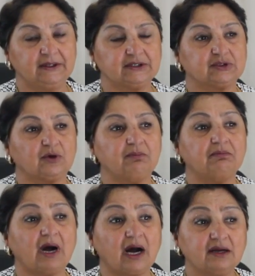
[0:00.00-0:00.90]
So
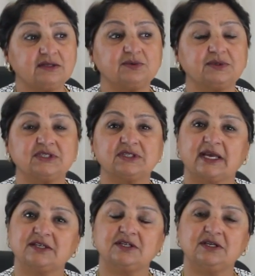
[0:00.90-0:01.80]
Mars, which is
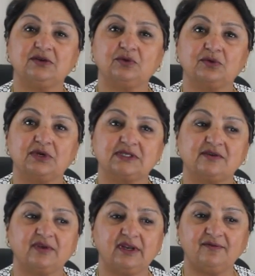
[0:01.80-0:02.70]
actually known as
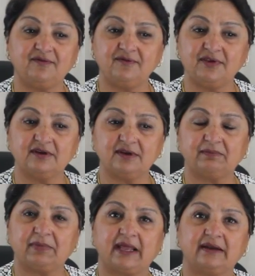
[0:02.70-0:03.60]
a very
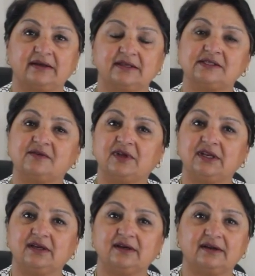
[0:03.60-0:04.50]
fiery planet, it's a
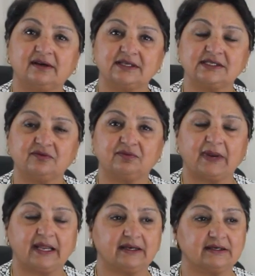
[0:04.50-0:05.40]
very aggressive
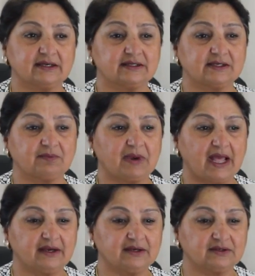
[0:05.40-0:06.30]
planet. It's a
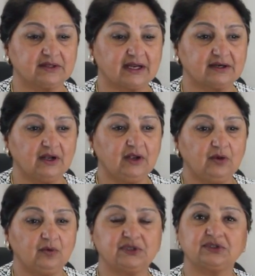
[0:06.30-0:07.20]
planet that
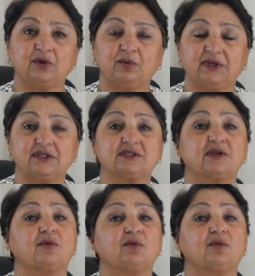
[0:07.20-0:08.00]
which wins